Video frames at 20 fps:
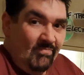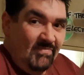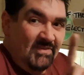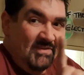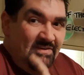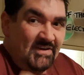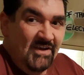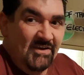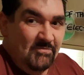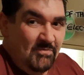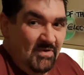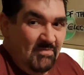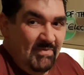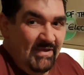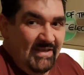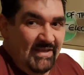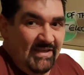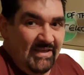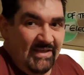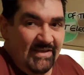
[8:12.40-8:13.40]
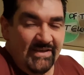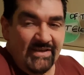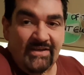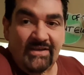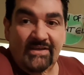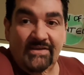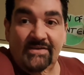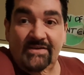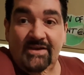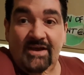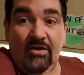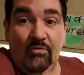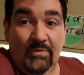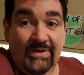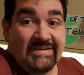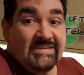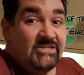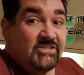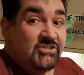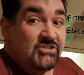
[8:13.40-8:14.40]
No, we're making a
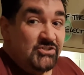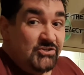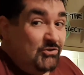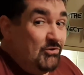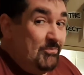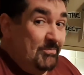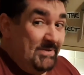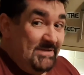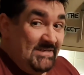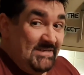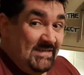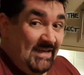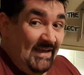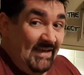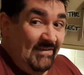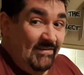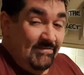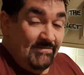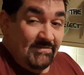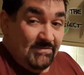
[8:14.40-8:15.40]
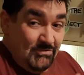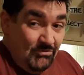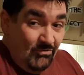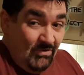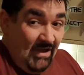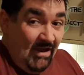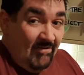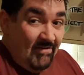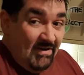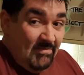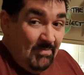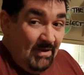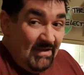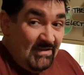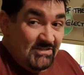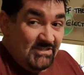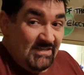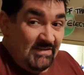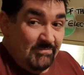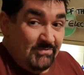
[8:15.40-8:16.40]
winter soup today, sort of curried
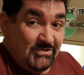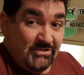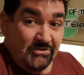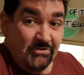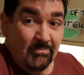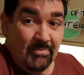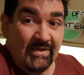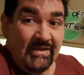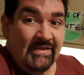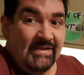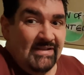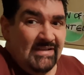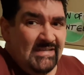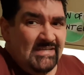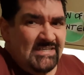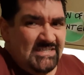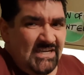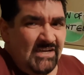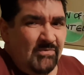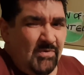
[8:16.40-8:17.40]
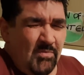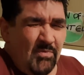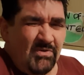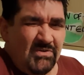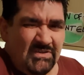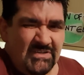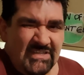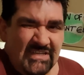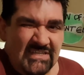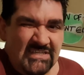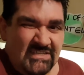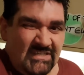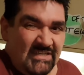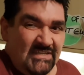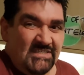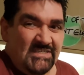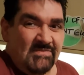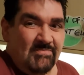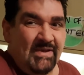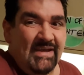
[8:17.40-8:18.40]
parsnip soup. So we want these things
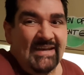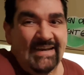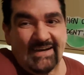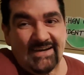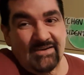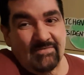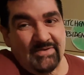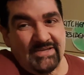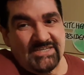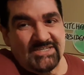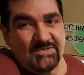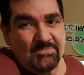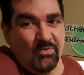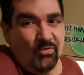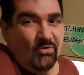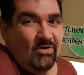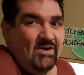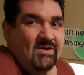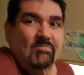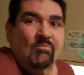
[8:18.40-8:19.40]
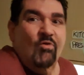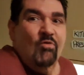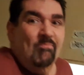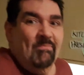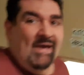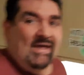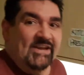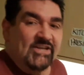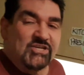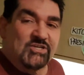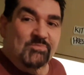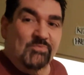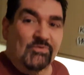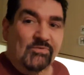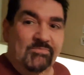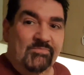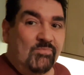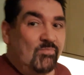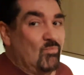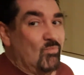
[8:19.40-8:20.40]
to be a little bit smaller and more manageable.
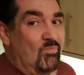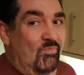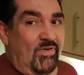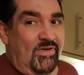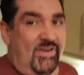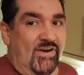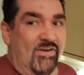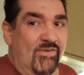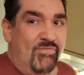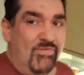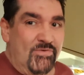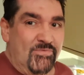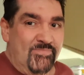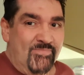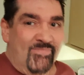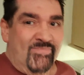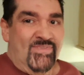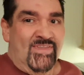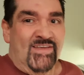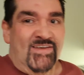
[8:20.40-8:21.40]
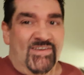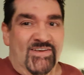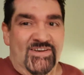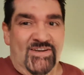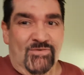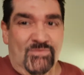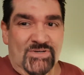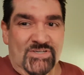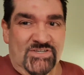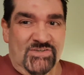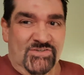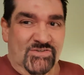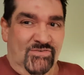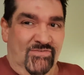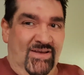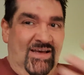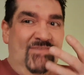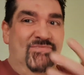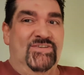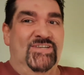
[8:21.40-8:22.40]
You know, if you don't want to sort of
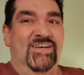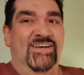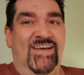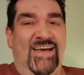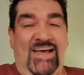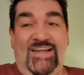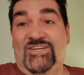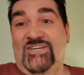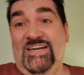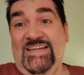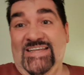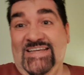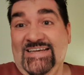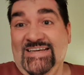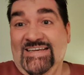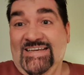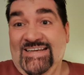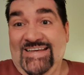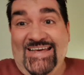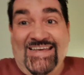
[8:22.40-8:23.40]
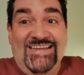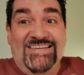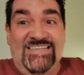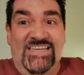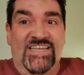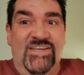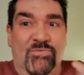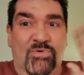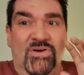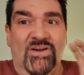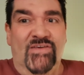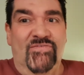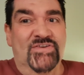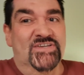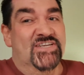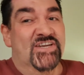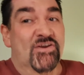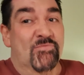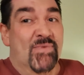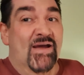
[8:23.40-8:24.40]
have to actually eat it, you want, if it's
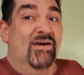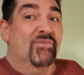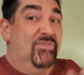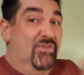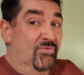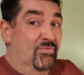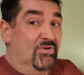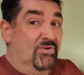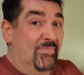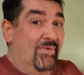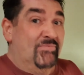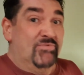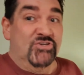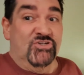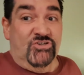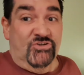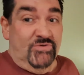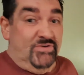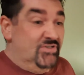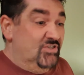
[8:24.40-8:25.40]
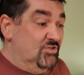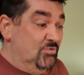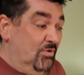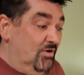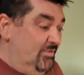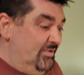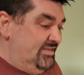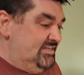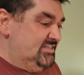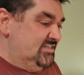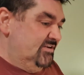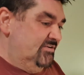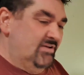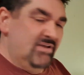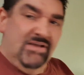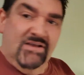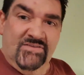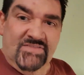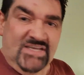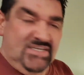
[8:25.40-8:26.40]
in your mouth, you want to be able to chew and swallow it. So
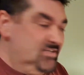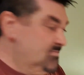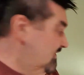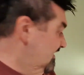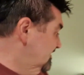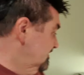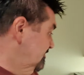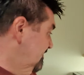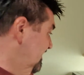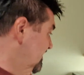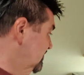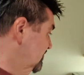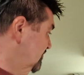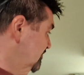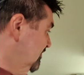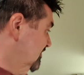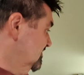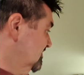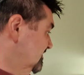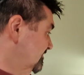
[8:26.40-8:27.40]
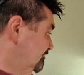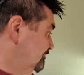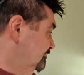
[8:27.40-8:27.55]
that's about as big as you want.